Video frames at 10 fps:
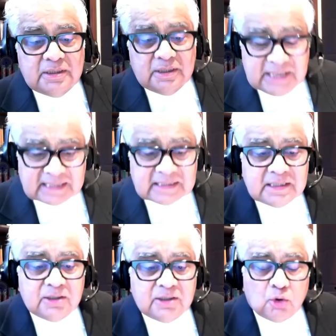yes,
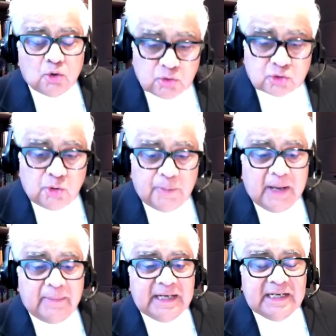the rule should
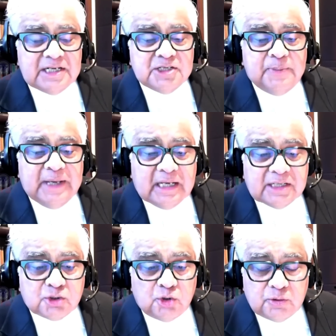be amended,
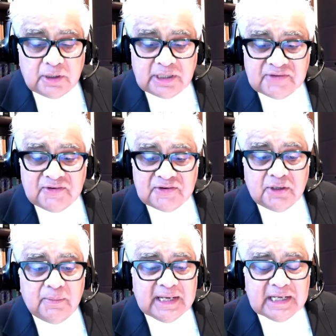
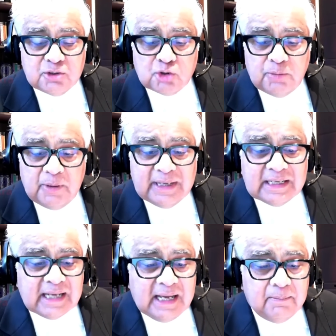decision making should be
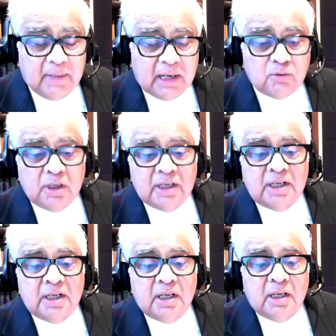made time bound,
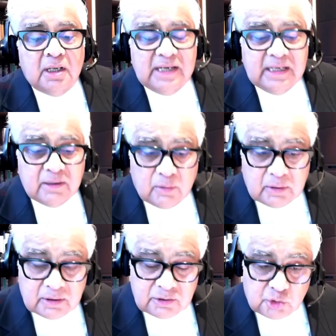
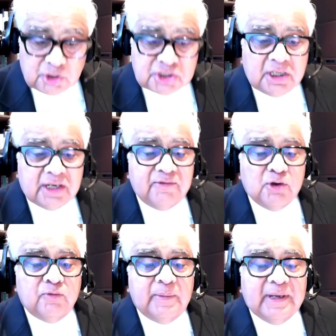judicial
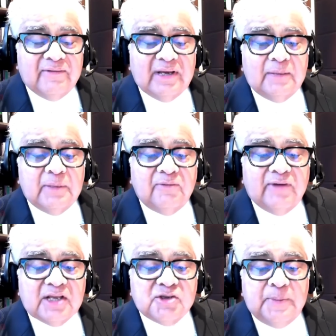review will be available
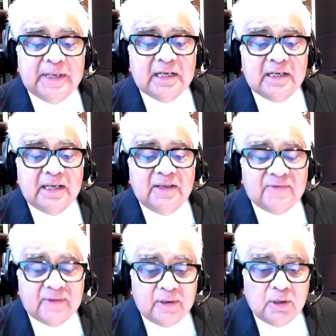where a speaker
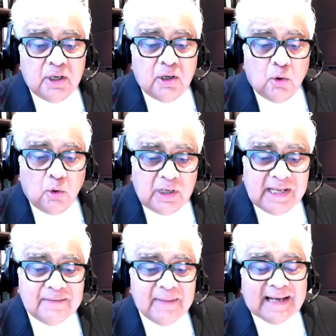is
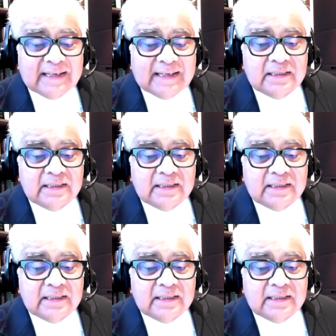holding back.